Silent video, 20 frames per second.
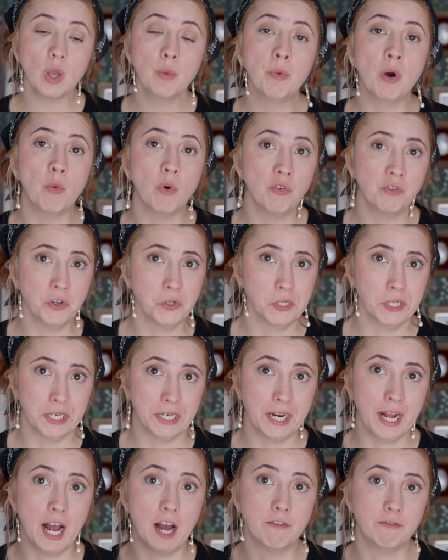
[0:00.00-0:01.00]
but we'll fold it
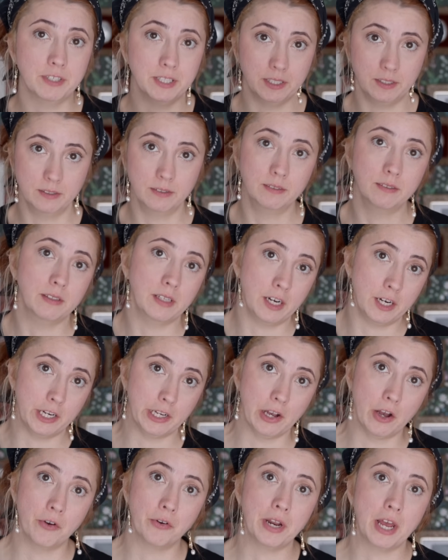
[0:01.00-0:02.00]
in half and then there you
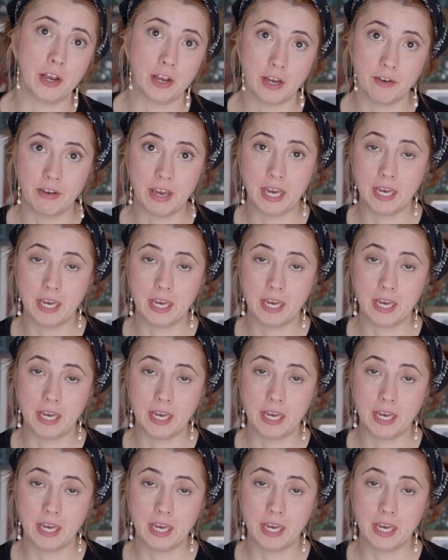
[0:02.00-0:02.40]
go, now you have